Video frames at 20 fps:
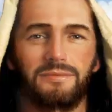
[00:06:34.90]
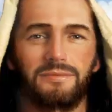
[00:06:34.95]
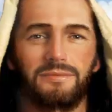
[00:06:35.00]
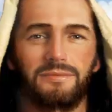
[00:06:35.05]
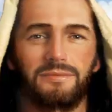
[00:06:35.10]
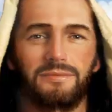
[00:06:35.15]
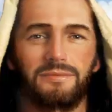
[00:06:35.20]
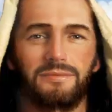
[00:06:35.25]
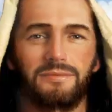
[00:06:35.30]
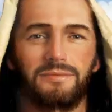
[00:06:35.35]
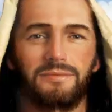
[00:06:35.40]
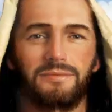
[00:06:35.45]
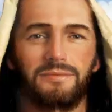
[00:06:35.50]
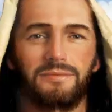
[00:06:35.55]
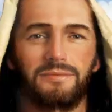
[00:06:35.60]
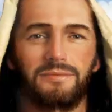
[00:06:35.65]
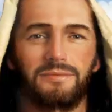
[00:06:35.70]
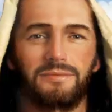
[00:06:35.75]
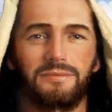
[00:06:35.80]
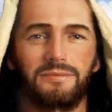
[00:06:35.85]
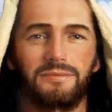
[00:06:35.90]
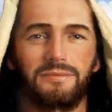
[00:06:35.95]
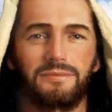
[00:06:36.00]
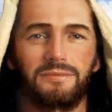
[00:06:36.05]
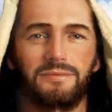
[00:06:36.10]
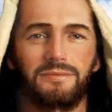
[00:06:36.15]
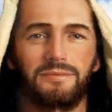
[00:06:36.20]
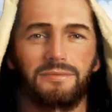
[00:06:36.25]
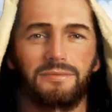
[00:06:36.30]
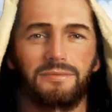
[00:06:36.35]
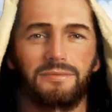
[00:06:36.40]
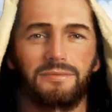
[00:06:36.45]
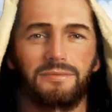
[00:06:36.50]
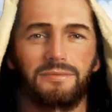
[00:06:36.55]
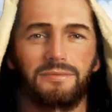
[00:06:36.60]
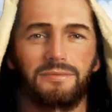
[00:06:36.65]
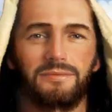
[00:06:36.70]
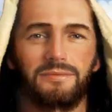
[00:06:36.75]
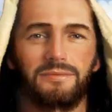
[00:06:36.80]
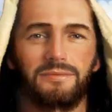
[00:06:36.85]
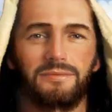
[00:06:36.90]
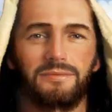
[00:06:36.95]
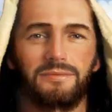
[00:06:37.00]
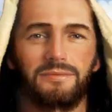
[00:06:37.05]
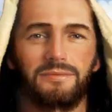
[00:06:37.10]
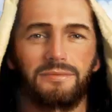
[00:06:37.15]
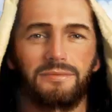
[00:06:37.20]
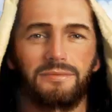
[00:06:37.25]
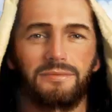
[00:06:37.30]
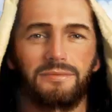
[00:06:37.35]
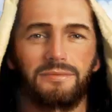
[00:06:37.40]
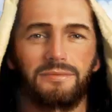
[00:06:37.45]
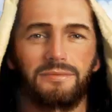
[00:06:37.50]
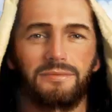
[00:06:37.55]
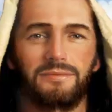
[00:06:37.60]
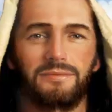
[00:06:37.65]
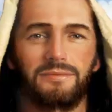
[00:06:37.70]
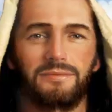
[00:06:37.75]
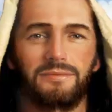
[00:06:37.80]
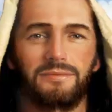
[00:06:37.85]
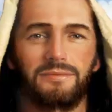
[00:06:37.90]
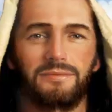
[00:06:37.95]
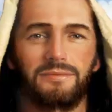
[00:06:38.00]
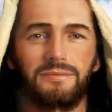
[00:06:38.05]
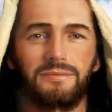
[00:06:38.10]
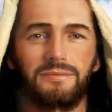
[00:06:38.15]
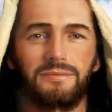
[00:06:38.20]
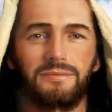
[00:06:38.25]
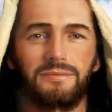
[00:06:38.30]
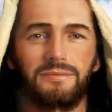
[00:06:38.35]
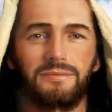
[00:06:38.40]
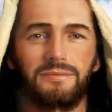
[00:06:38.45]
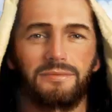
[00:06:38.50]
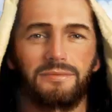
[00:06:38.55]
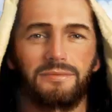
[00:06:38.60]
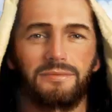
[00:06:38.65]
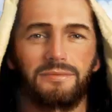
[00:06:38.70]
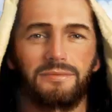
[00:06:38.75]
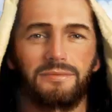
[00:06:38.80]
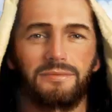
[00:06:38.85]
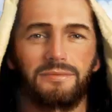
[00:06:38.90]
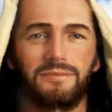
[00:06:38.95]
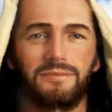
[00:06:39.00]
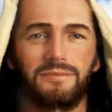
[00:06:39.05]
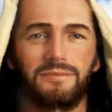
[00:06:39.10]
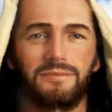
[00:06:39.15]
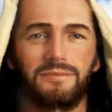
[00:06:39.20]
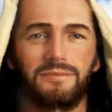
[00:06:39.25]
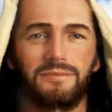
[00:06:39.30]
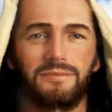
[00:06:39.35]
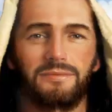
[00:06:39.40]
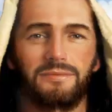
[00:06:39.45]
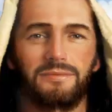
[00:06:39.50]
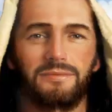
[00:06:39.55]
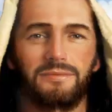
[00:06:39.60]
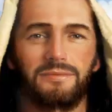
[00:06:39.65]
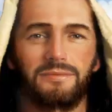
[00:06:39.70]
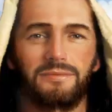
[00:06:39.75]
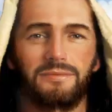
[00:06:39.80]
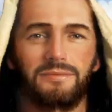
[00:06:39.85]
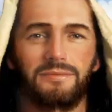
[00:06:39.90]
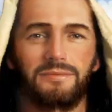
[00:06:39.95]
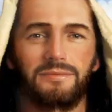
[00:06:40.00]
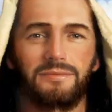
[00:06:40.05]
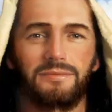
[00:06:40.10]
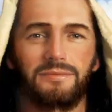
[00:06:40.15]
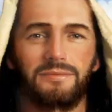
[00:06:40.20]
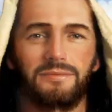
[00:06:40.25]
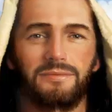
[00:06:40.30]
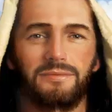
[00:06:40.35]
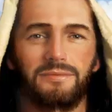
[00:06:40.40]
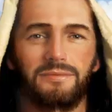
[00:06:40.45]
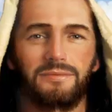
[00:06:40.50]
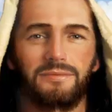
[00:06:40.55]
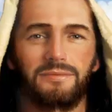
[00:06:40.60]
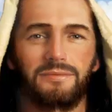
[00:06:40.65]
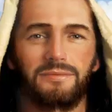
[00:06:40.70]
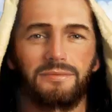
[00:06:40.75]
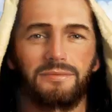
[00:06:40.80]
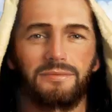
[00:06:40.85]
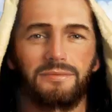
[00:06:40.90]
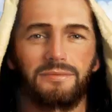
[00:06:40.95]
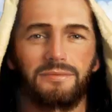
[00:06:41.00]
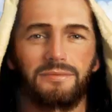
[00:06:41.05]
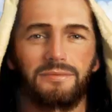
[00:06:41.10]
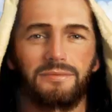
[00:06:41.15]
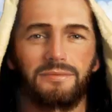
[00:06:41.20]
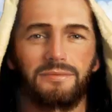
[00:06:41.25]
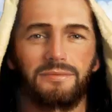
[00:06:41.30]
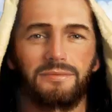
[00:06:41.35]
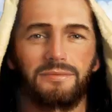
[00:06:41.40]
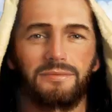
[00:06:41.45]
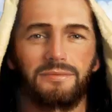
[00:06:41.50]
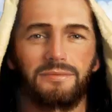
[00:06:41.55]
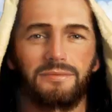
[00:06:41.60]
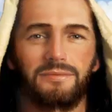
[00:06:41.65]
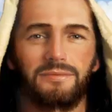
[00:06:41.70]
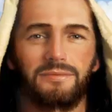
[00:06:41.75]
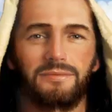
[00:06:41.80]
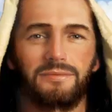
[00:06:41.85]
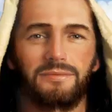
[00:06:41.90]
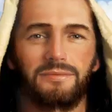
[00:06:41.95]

The face doesn't move, so there is nothing to read.